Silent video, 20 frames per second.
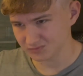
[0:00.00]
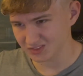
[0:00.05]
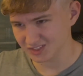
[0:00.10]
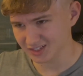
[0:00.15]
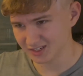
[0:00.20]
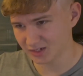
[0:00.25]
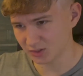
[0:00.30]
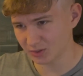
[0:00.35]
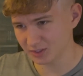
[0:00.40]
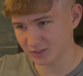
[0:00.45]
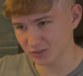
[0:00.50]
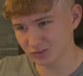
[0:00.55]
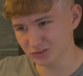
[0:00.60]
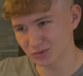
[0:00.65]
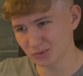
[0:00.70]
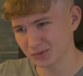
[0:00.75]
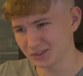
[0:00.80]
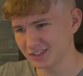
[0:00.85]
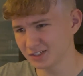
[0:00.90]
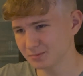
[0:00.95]
Now I could go
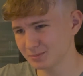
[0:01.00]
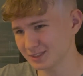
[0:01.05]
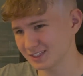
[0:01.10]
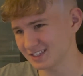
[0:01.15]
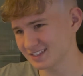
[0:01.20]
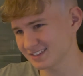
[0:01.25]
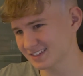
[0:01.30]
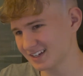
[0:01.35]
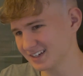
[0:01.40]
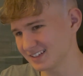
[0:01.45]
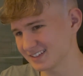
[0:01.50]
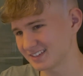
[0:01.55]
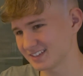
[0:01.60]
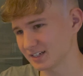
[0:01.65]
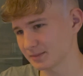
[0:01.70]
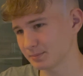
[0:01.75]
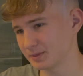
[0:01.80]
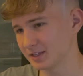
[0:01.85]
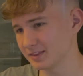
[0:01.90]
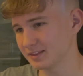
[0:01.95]
here, but it's kind of
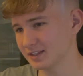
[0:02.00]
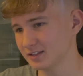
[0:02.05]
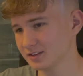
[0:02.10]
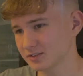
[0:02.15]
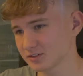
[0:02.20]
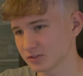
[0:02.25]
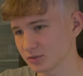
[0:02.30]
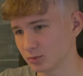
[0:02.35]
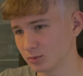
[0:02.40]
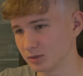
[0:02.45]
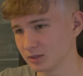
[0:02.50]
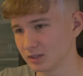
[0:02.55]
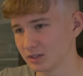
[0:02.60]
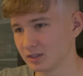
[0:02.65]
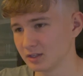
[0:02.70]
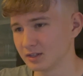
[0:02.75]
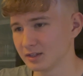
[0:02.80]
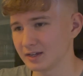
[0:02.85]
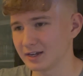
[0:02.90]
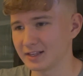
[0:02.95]
stuck behind that, so
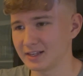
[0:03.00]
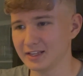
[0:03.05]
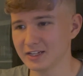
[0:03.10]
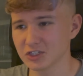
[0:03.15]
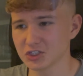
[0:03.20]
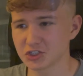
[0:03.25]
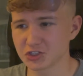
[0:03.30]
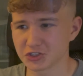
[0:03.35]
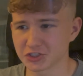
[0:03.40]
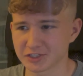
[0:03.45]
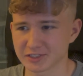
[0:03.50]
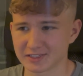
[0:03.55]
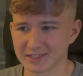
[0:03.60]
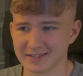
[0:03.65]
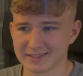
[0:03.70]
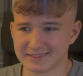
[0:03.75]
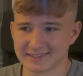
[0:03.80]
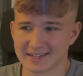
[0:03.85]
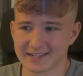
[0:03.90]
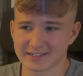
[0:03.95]
I'll actually just
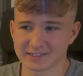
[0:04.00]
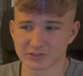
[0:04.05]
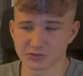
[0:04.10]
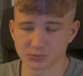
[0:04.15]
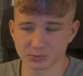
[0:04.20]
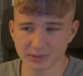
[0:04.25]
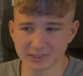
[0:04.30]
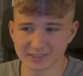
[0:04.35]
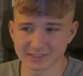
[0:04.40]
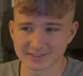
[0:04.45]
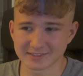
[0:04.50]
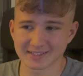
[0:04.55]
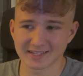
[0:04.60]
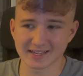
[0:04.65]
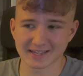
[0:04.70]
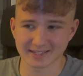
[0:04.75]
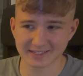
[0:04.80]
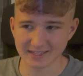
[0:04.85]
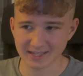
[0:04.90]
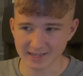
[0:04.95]
attack his weakness
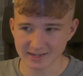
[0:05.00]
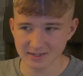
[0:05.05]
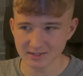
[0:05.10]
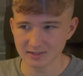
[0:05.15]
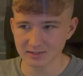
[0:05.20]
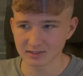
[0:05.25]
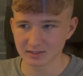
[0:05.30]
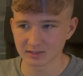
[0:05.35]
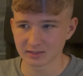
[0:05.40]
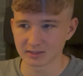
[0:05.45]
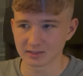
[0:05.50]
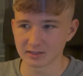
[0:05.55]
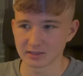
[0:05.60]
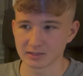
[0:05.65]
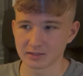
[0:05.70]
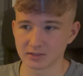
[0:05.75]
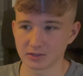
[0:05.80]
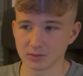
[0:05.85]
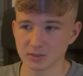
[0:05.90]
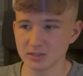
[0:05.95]
again.
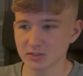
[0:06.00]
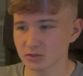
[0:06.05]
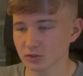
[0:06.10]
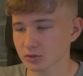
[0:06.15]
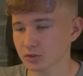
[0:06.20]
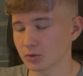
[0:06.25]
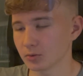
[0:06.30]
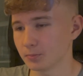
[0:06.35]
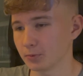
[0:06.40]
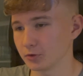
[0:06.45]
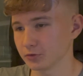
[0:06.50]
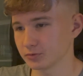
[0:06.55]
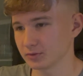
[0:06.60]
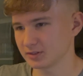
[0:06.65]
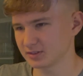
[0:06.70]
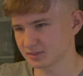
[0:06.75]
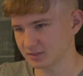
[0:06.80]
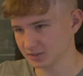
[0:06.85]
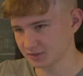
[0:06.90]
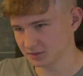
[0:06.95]
Now he's gonna go pawn to
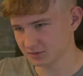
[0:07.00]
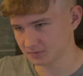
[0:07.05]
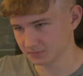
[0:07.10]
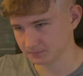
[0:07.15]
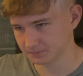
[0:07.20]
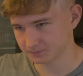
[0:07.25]
a6.